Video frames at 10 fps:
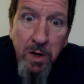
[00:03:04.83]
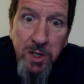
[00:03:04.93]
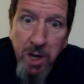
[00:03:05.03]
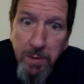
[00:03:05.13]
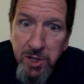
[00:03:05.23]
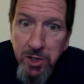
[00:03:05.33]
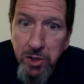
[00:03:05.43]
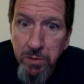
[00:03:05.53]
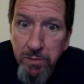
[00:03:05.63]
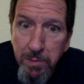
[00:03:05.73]

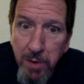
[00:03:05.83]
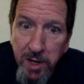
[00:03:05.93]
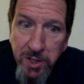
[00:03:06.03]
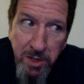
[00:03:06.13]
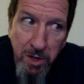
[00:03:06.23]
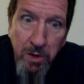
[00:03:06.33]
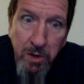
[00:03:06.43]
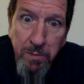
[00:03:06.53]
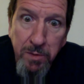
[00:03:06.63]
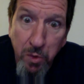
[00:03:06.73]
substitute for pricing the
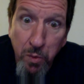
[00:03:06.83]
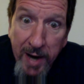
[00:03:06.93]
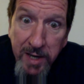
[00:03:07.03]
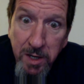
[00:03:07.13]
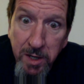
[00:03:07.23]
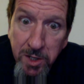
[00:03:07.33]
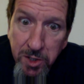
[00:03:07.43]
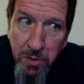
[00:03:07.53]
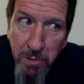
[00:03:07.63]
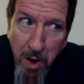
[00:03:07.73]
home correctly
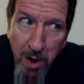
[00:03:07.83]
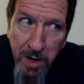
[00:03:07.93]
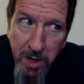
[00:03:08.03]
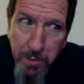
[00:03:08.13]
to the market,